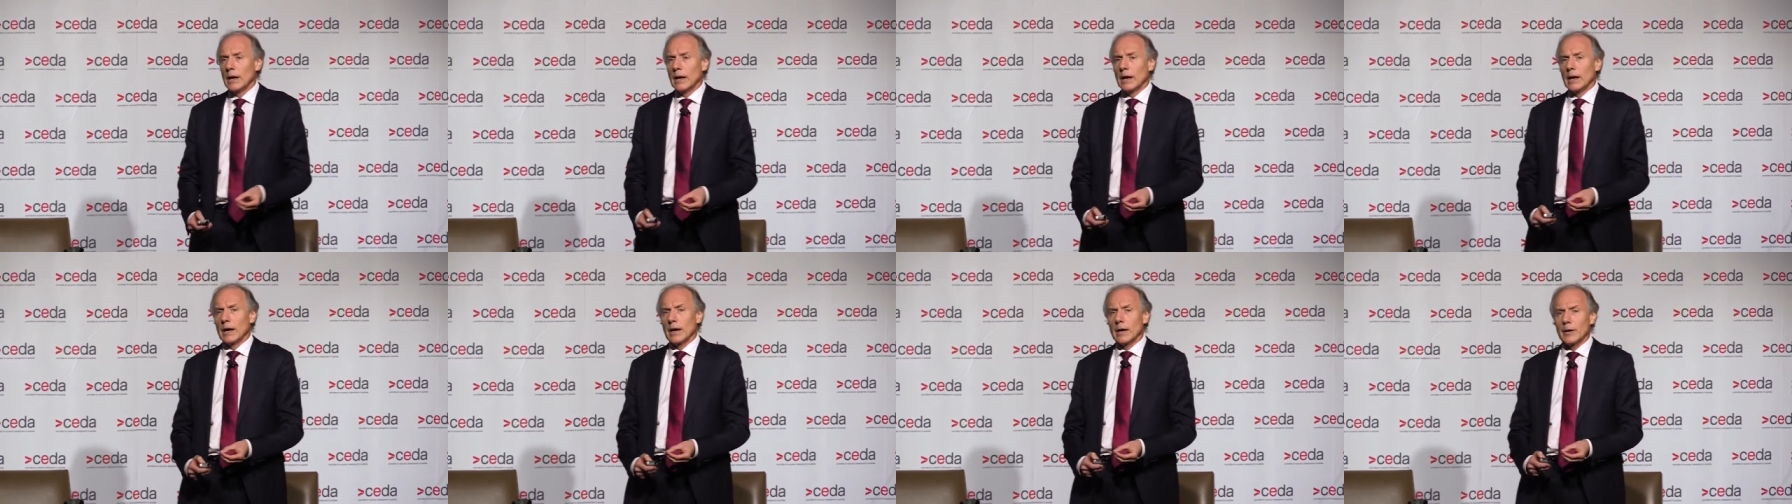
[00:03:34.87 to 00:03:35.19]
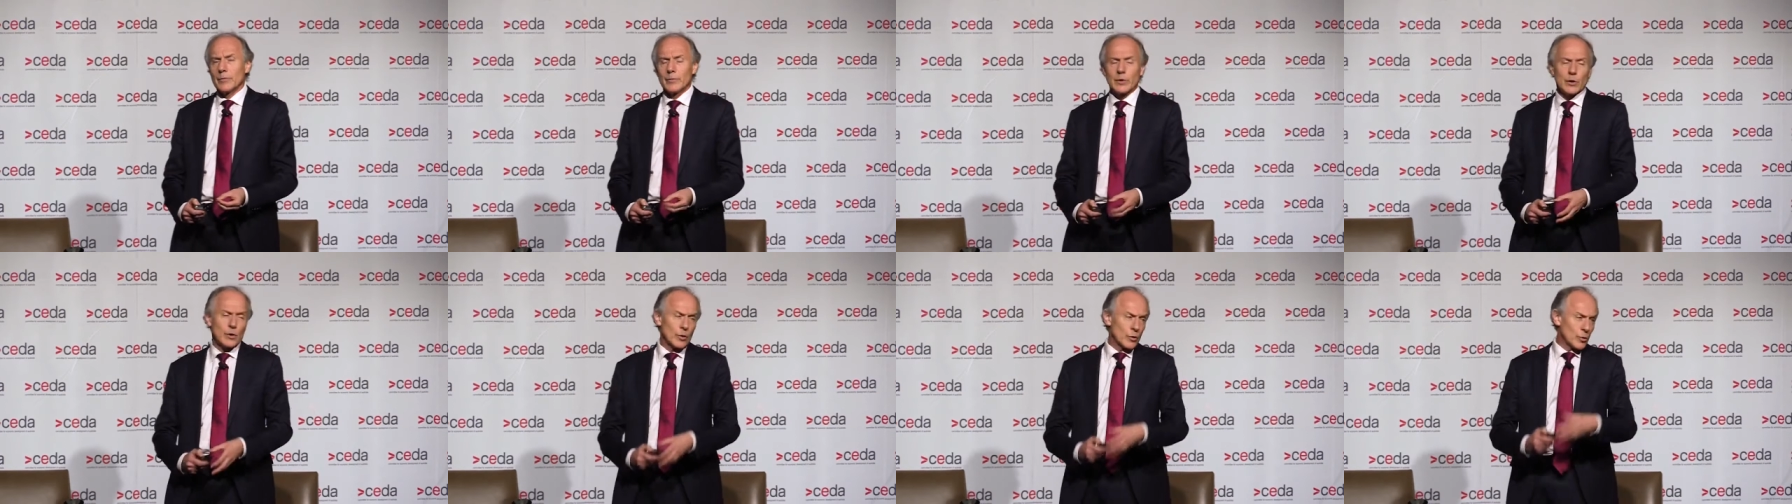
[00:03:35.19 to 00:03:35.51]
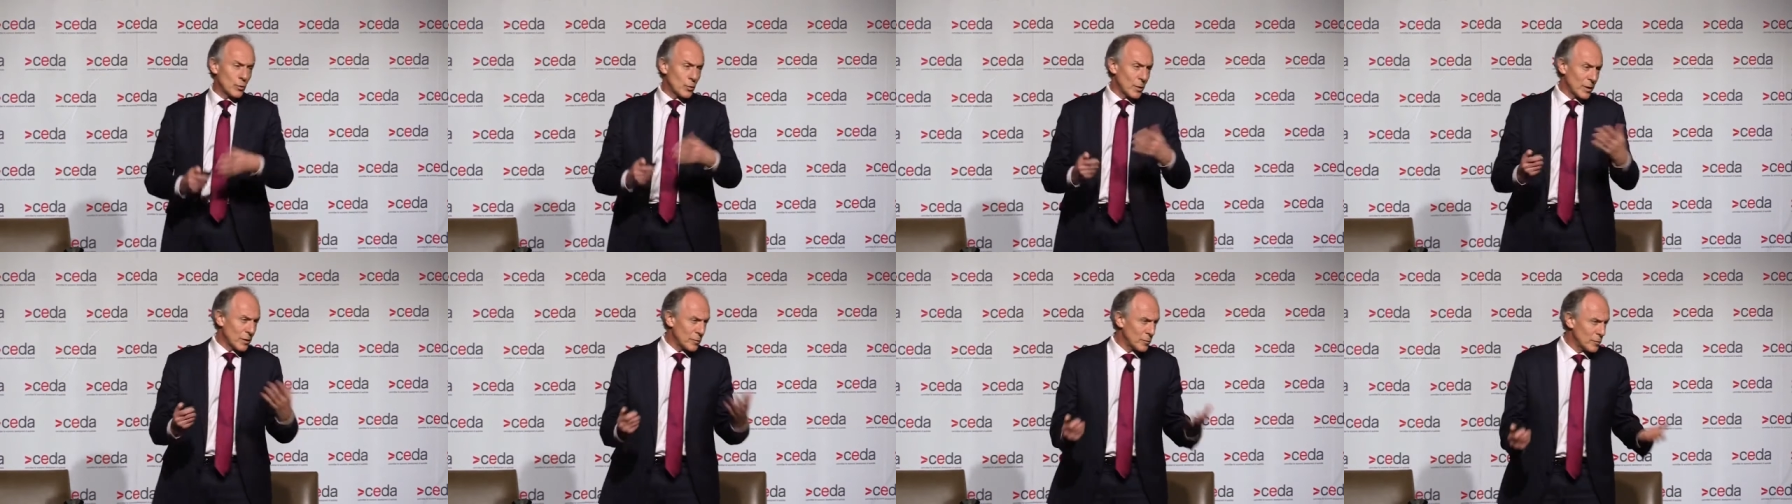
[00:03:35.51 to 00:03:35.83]
Uh, they're not
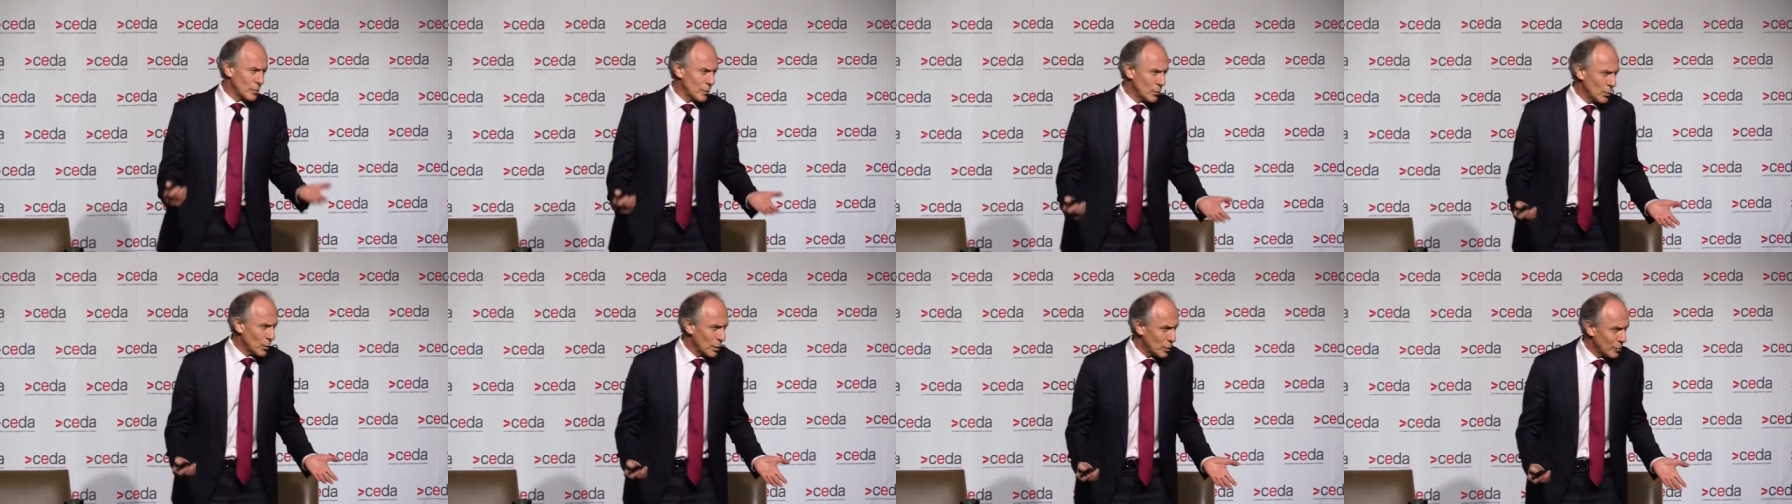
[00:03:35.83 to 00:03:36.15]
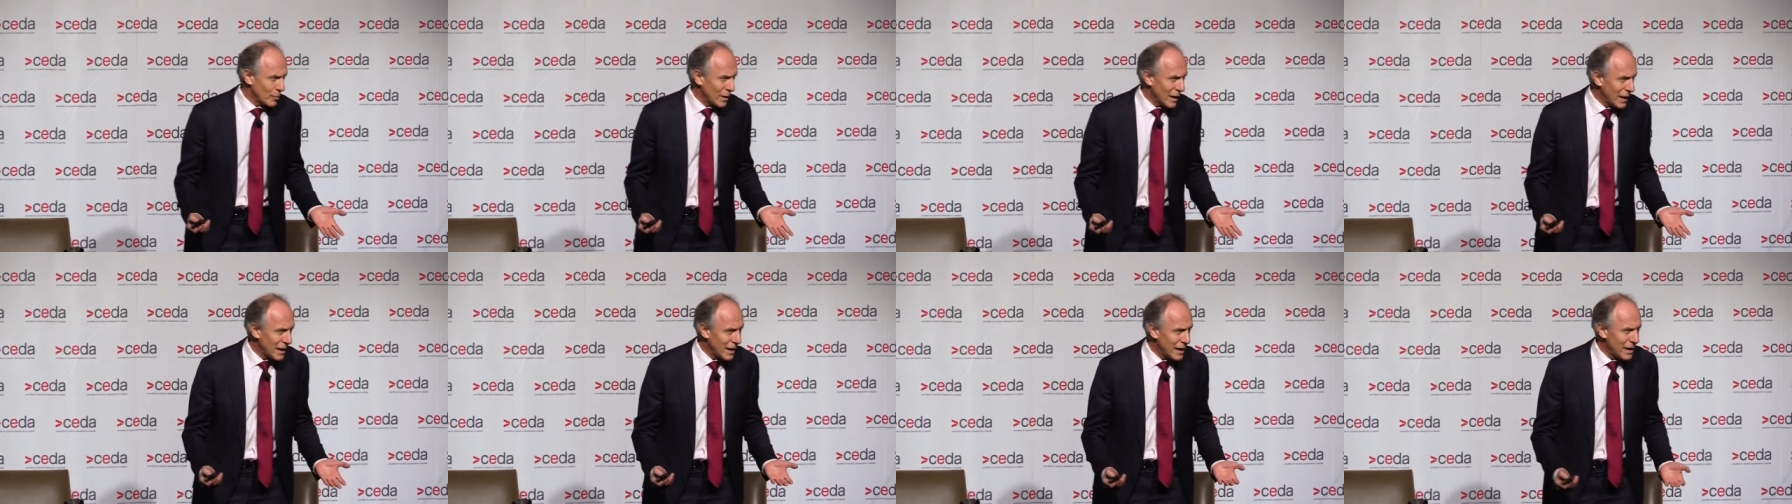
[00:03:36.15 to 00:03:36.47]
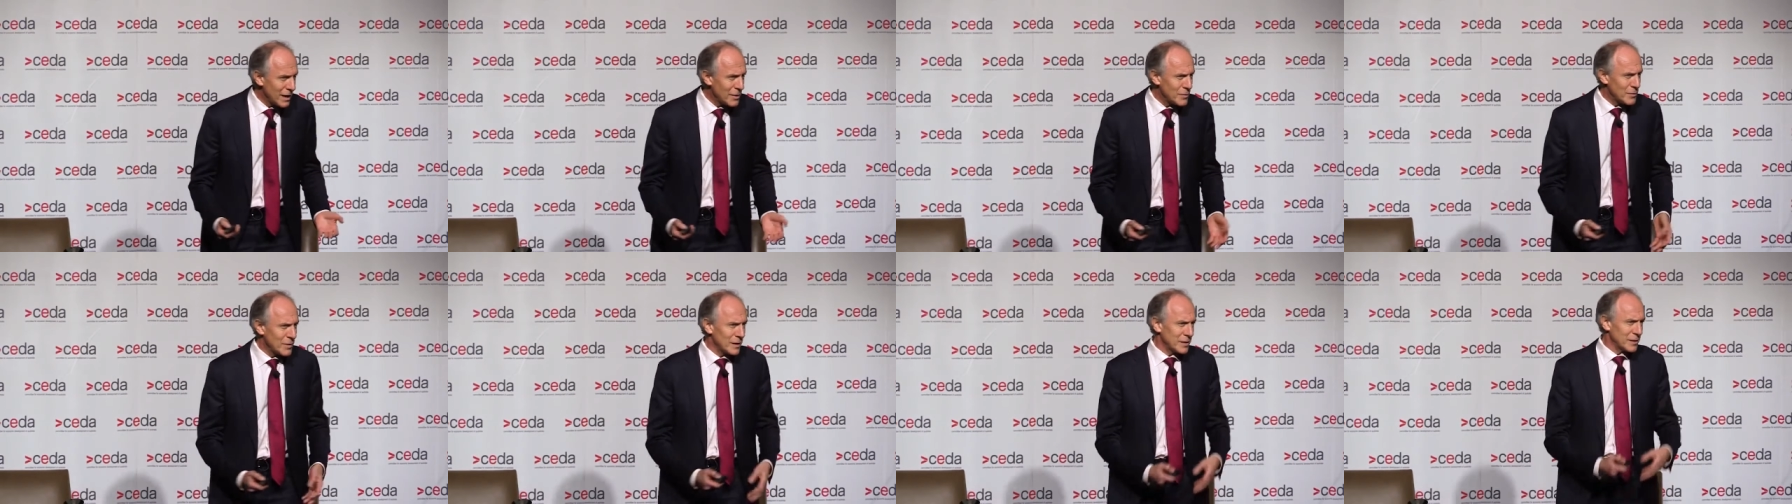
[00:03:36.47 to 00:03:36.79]
always well behaved.